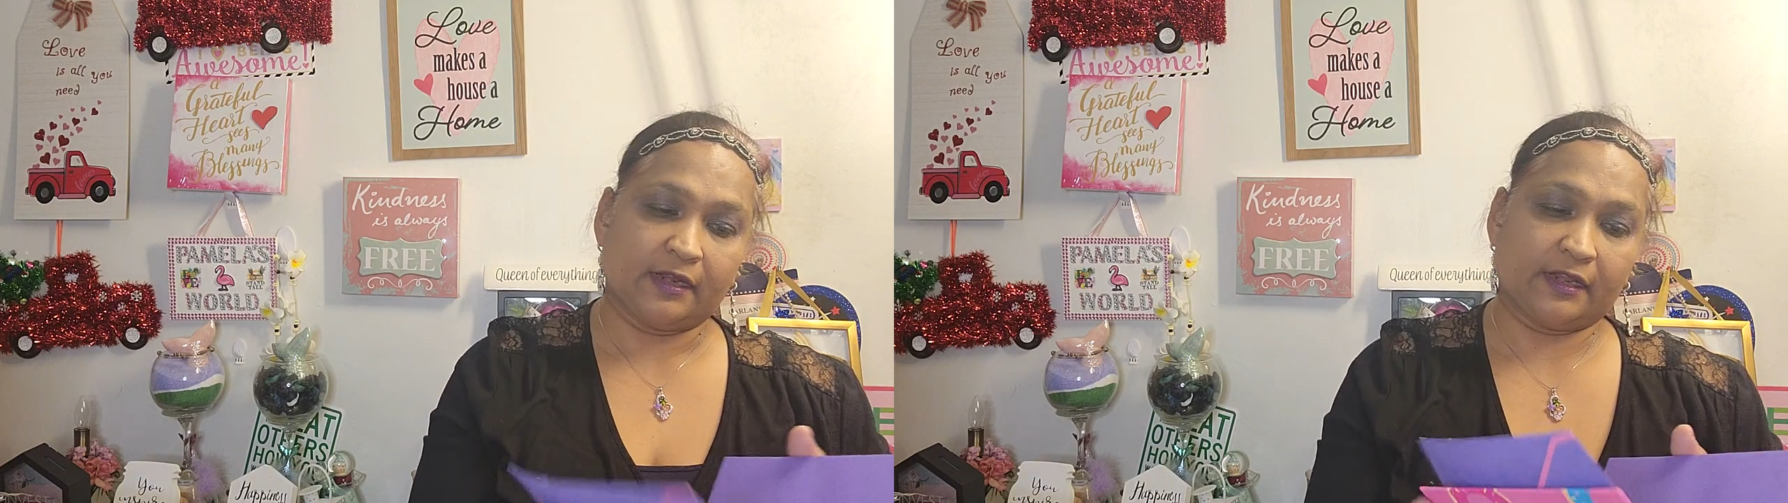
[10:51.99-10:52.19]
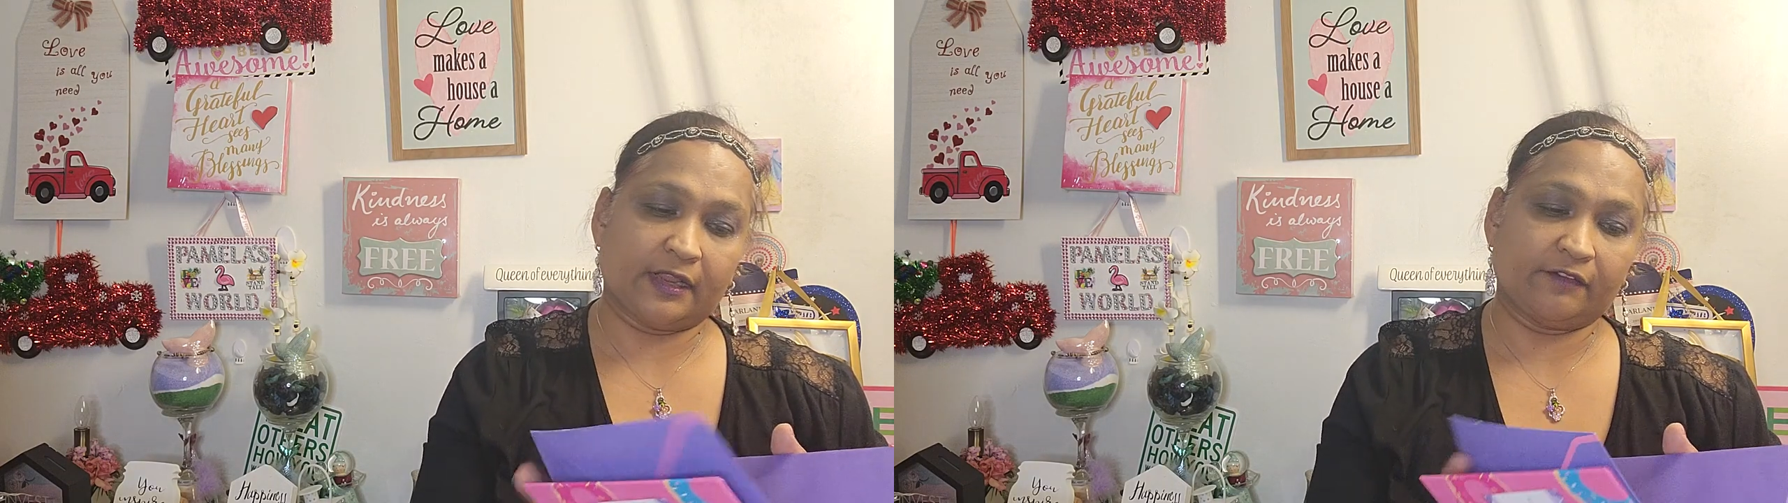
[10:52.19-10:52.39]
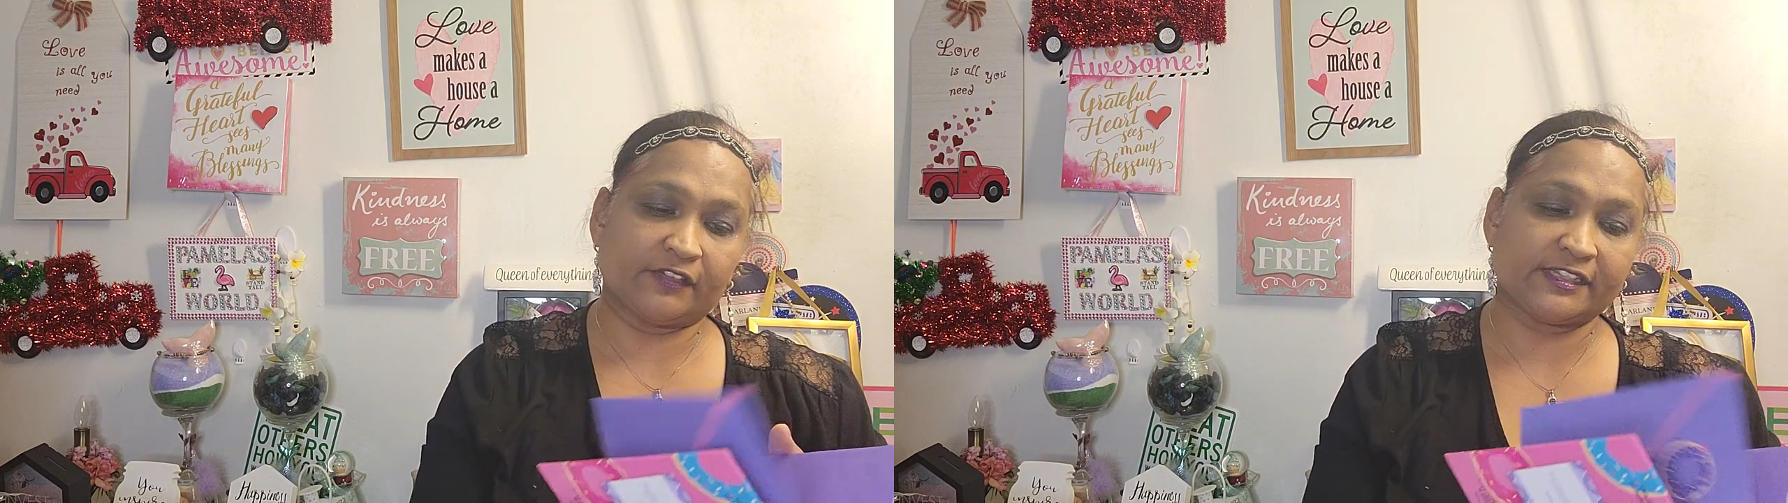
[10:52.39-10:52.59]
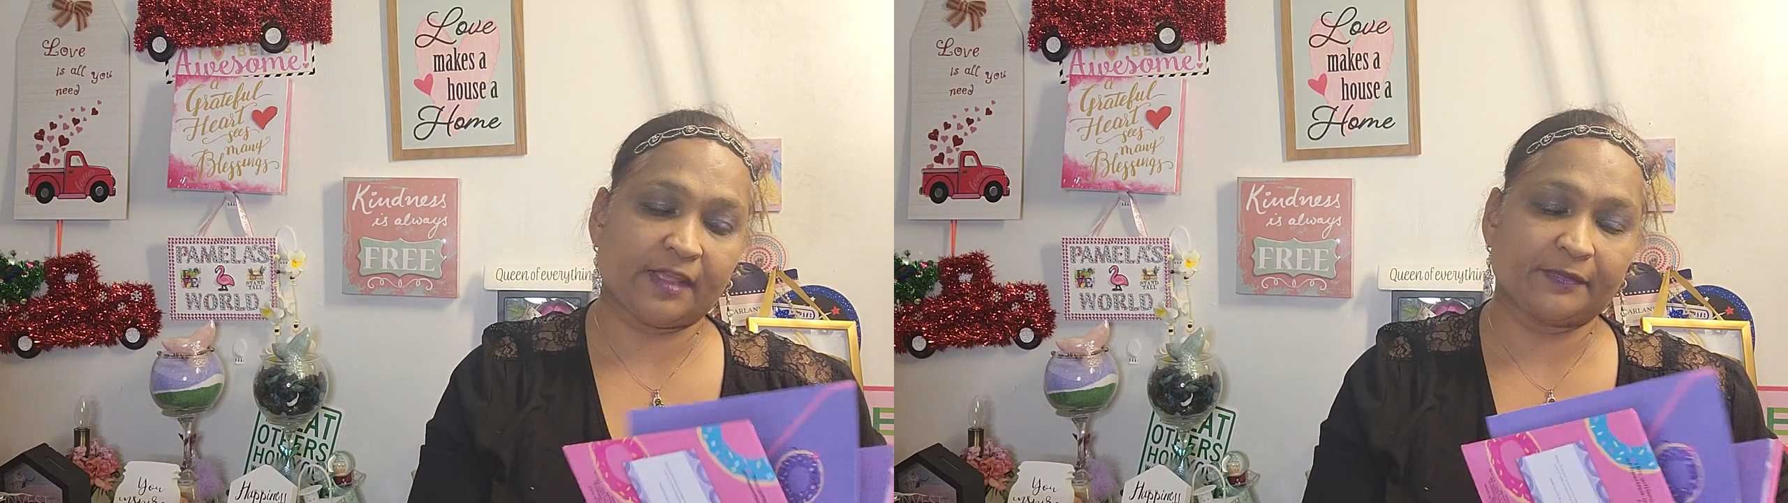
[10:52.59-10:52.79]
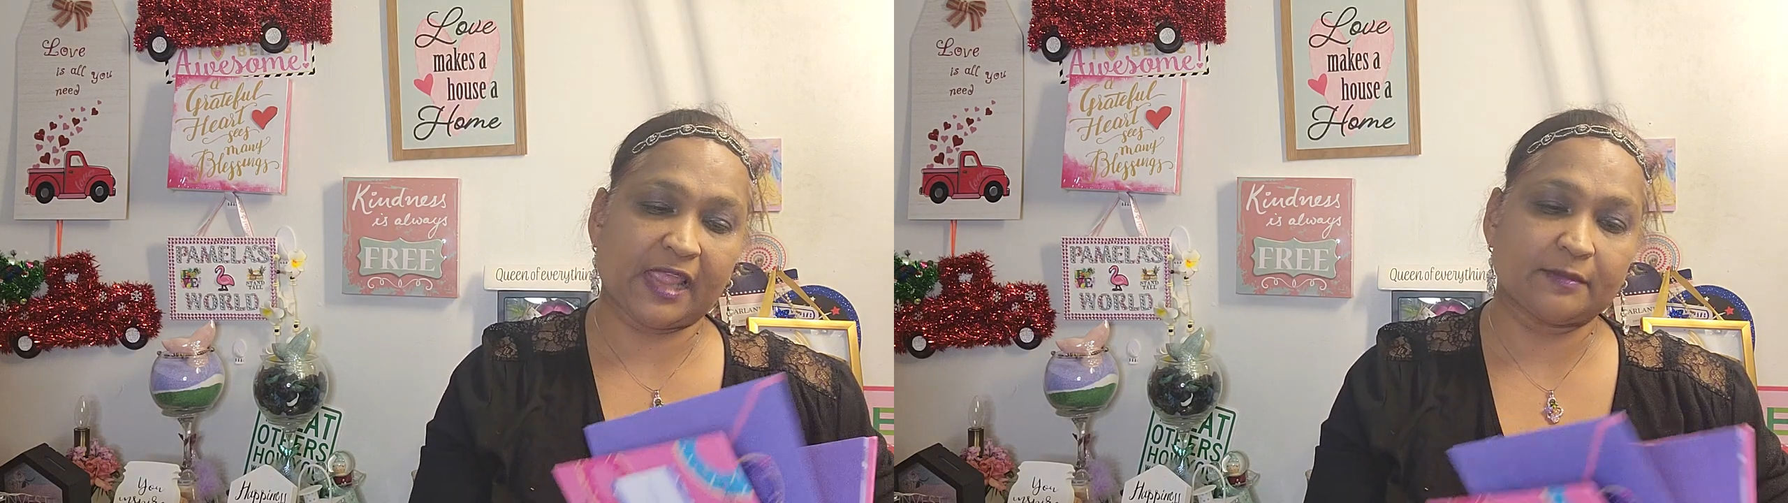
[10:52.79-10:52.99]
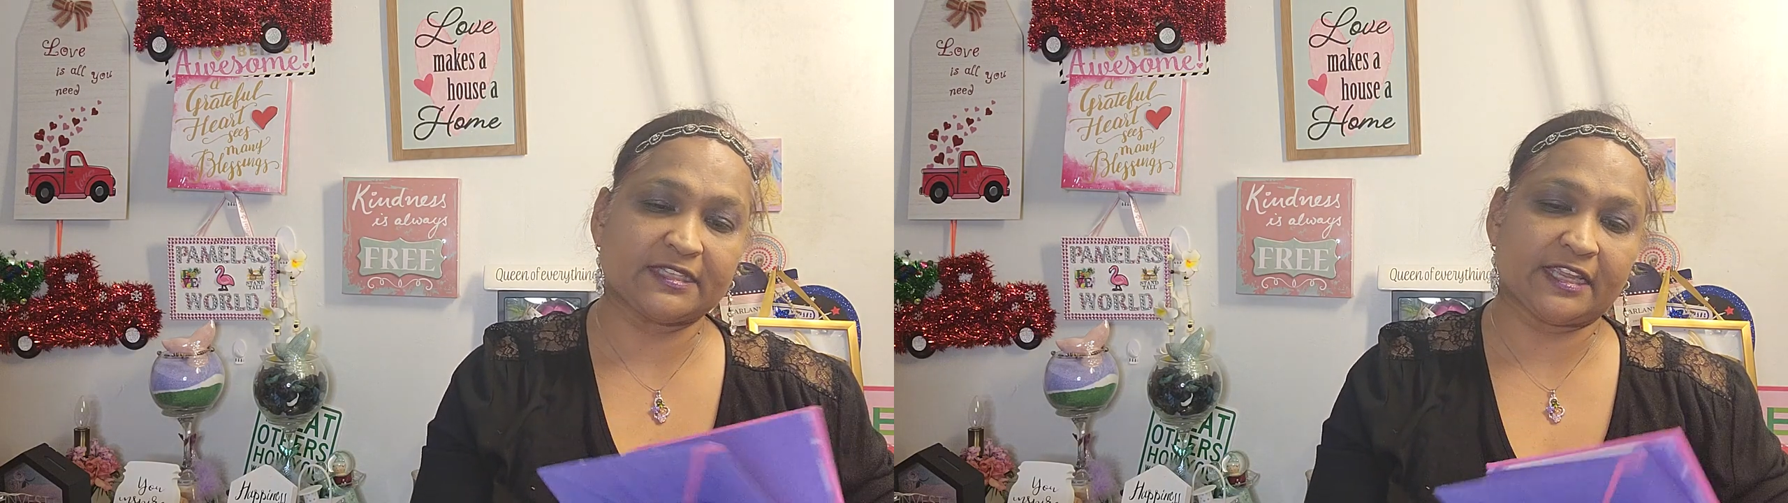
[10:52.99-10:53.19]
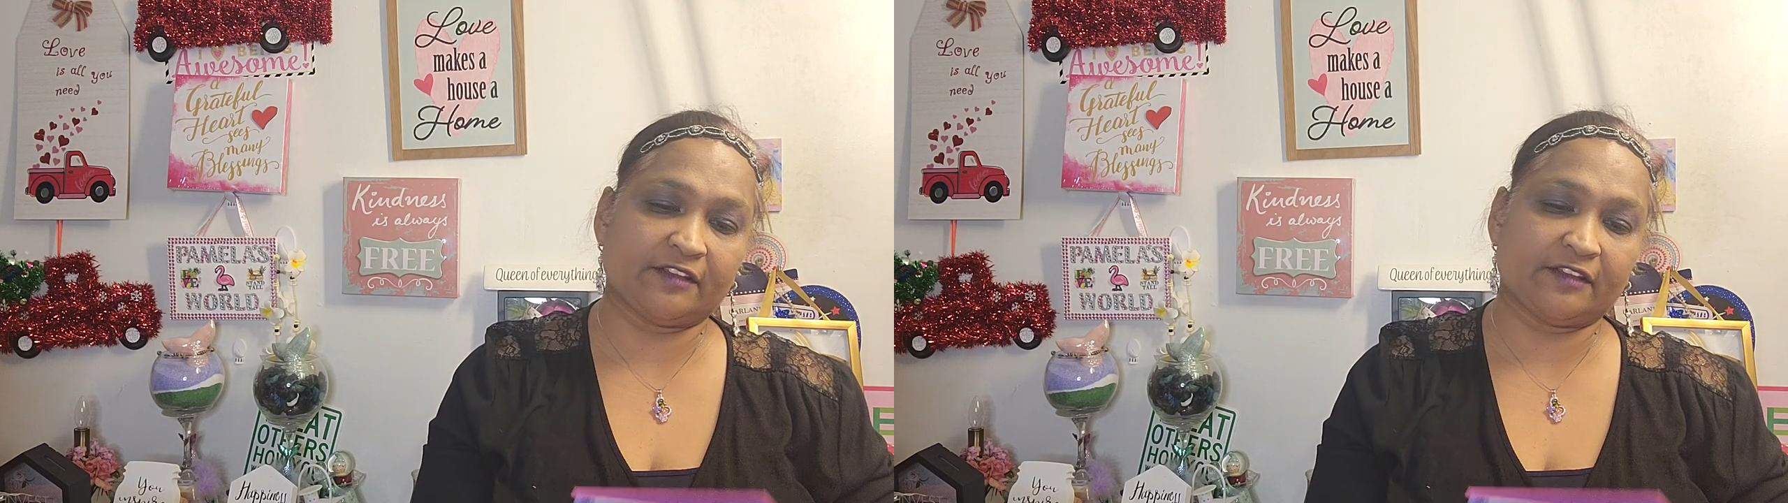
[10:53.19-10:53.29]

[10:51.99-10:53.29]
The in, sometimes the